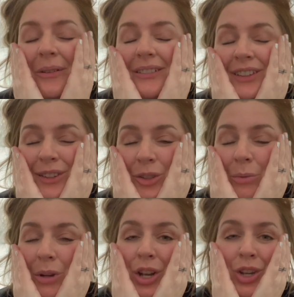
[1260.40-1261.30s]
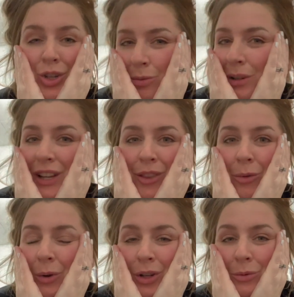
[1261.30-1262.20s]
always assume nobody in the
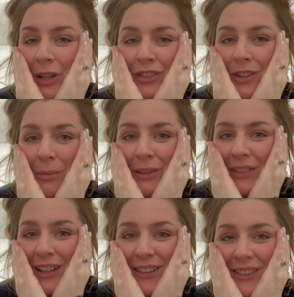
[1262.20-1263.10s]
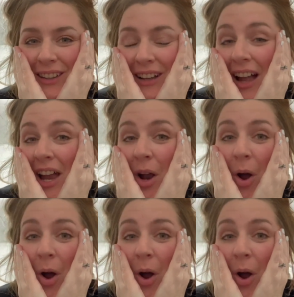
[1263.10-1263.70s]
world watches my videos. Like, I